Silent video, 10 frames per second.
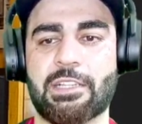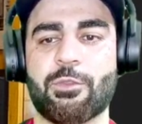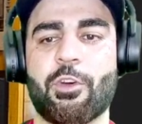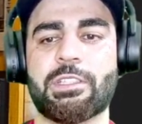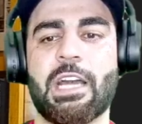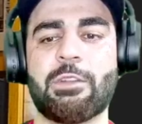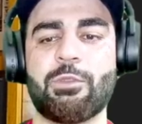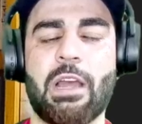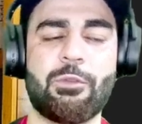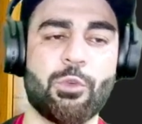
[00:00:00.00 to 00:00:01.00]
so for that we
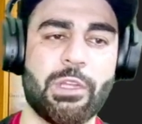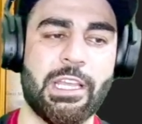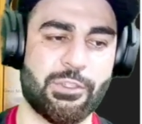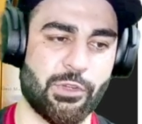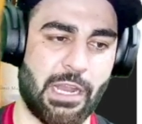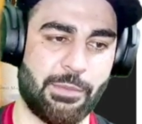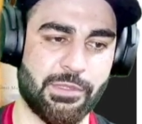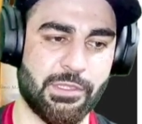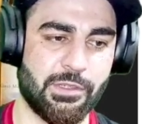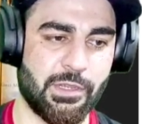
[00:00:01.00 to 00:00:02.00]
have 2D histograms.
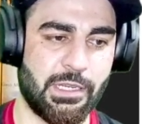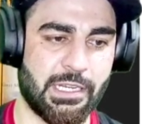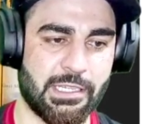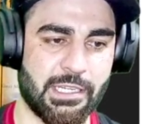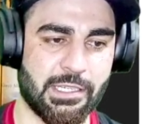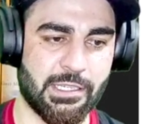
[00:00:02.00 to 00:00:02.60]
Let us just